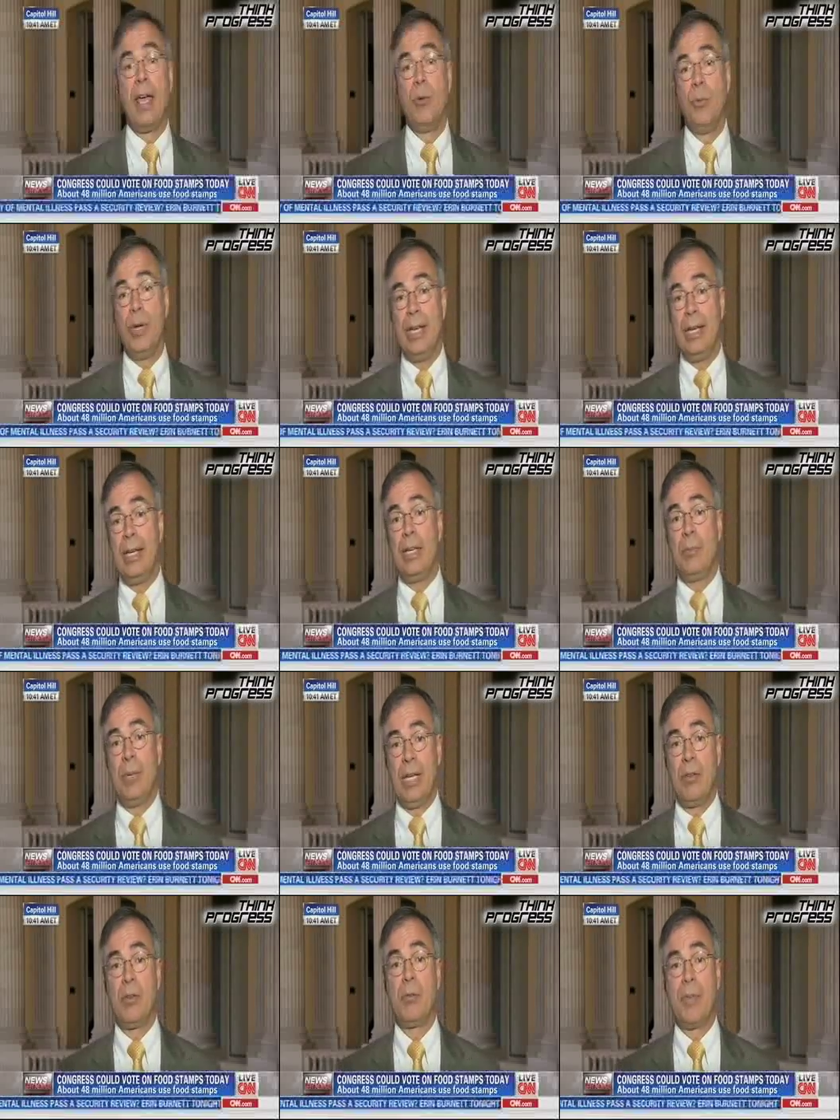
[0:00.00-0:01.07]
and we need to
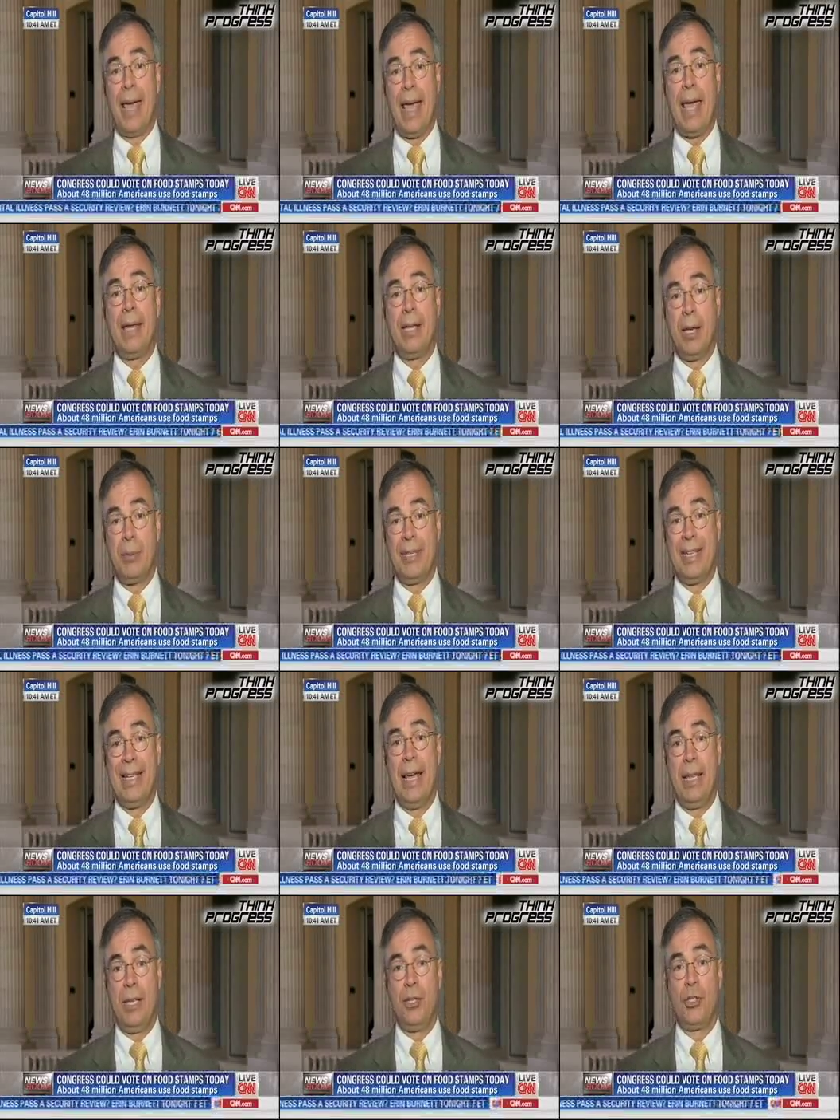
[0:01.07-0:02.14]
be giving them a hand up to
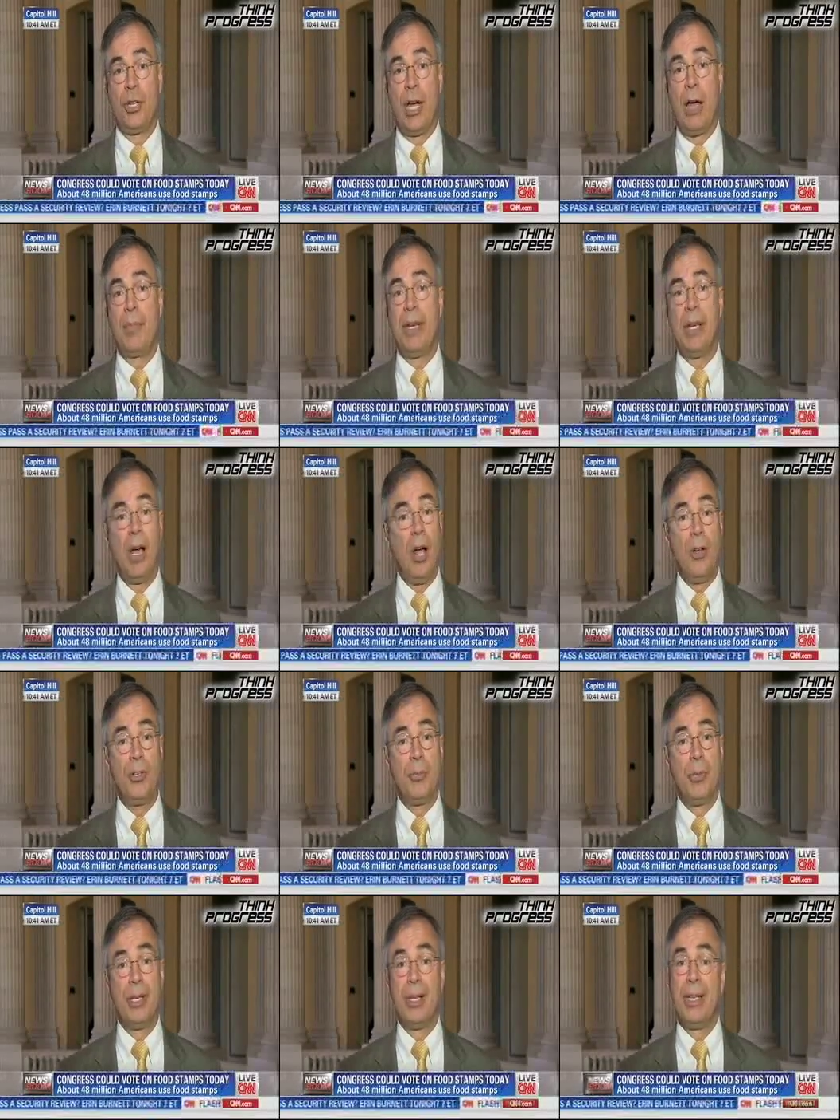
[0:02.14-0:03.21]
getting a job and
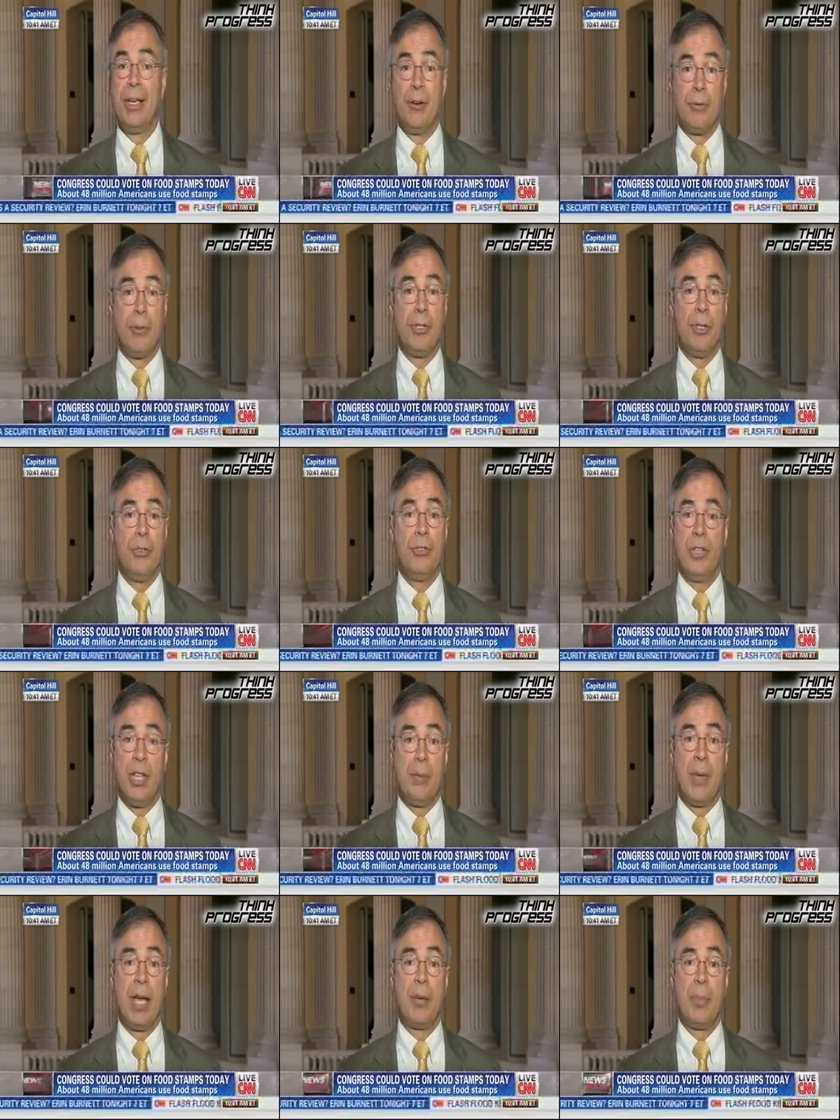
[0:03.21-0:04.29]
ultimately reducing
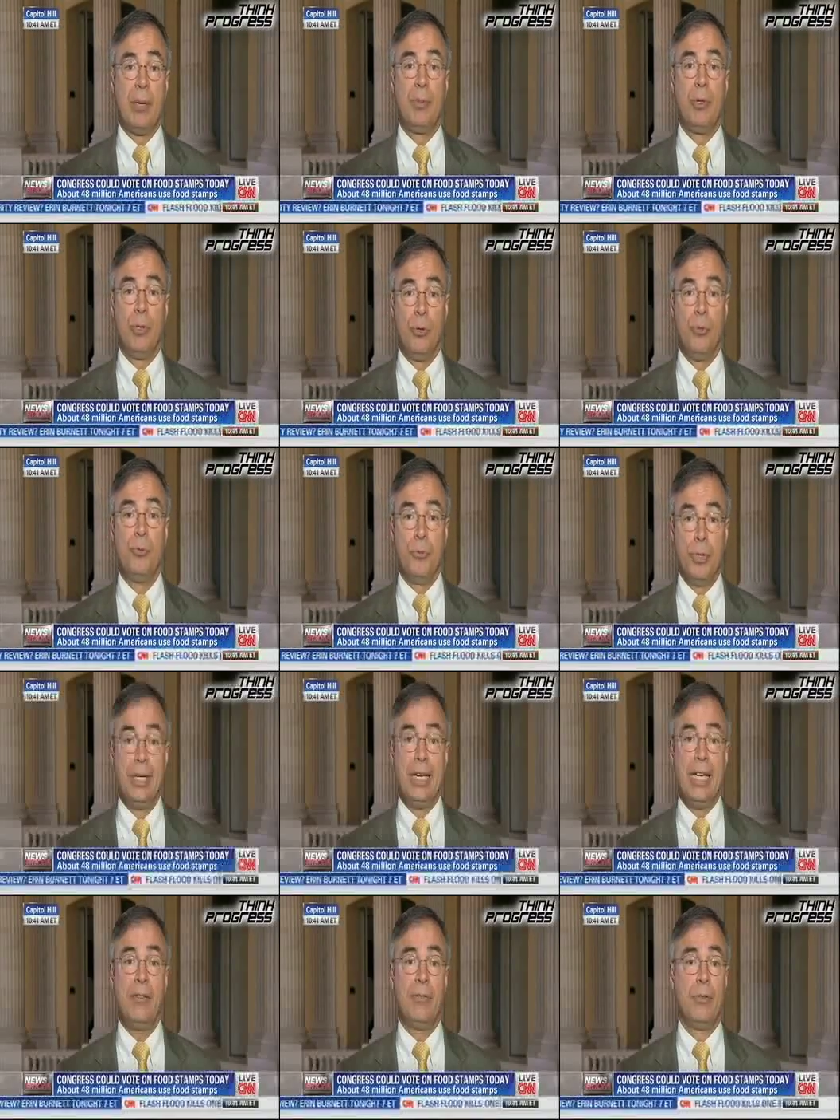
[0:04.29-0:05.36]
the amount of people who
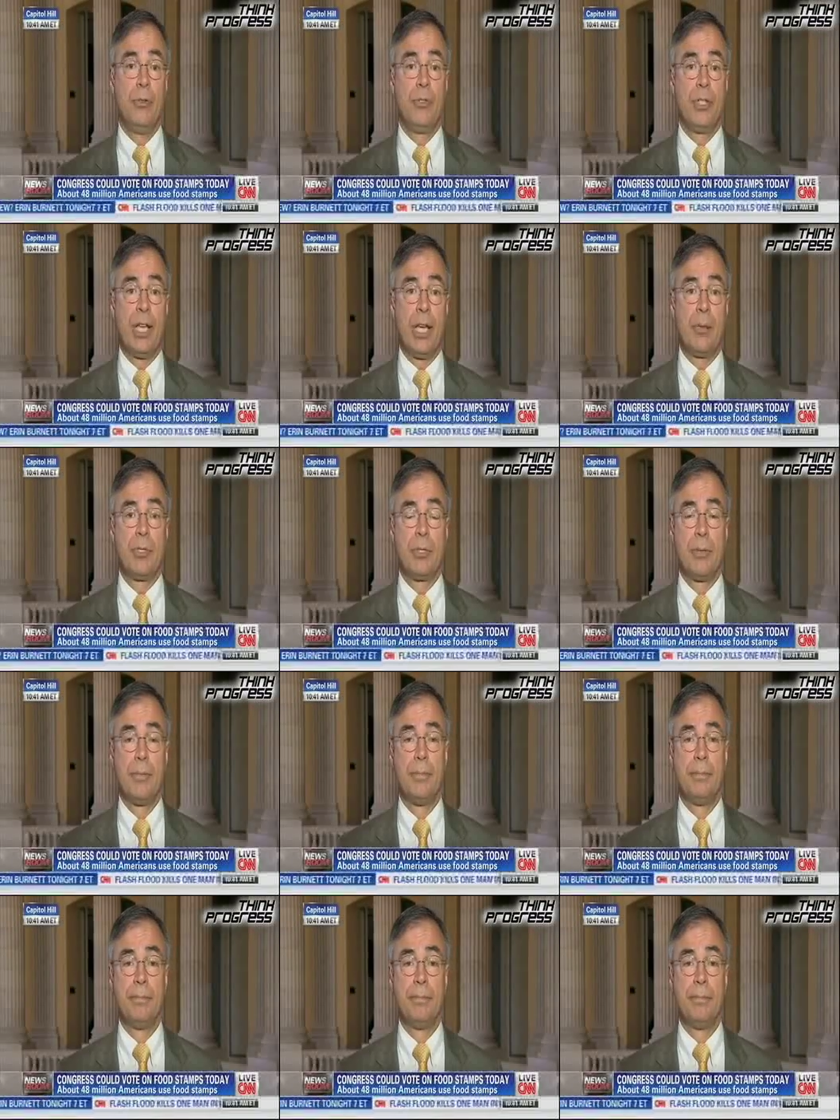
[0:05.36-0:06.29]
need food stamps.